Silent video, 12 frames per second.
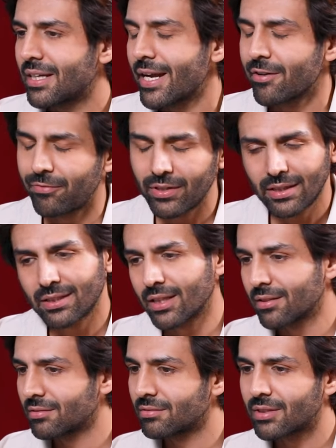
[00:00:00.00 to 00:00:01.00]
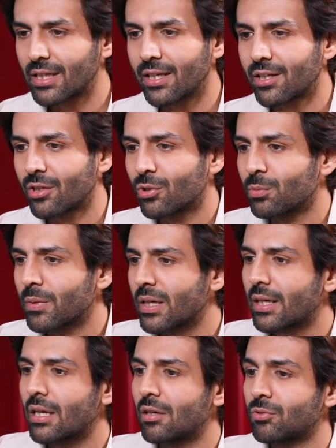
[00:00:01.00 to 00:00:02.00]
everything related to
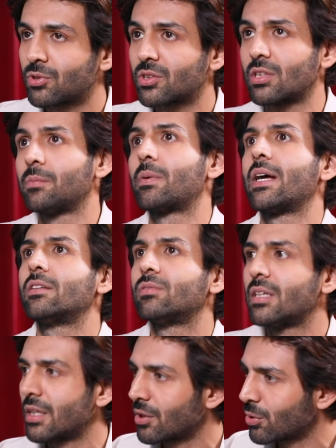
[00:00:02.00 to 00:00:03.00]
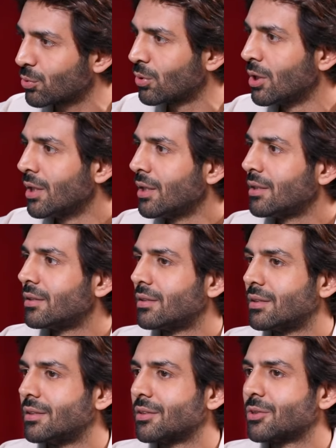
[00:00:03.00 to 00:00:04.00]
me, and I was just surprised when he knew
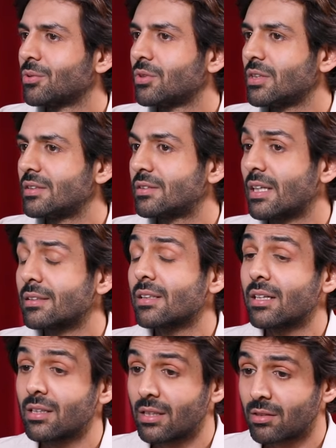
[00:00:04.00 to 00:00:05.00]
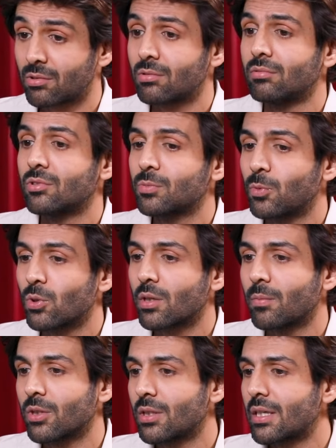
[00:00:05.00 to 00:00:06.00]
you know, these things, and he
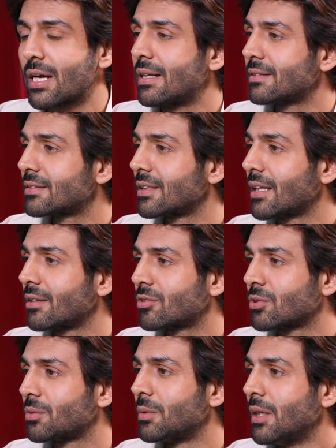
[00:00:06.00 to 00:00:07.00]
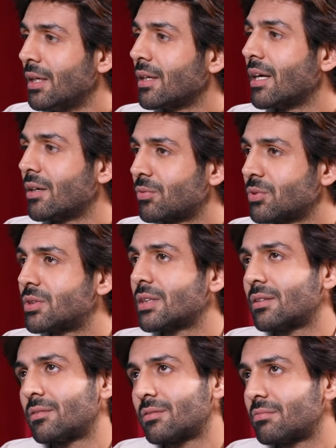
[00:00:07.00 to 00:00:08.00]
spoke about the dance thing. So it was
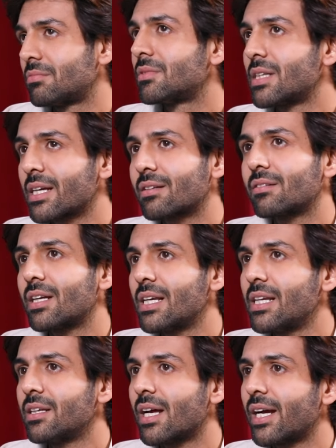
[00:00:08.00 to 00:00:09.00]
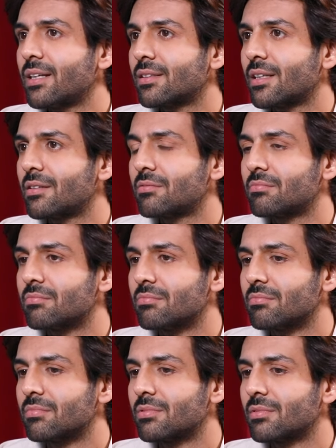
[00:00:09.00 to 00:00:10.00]
just like really nice, and
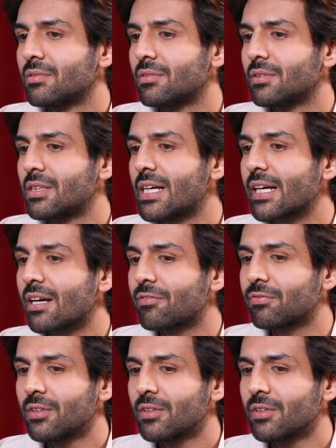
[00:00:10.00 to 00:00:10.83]
like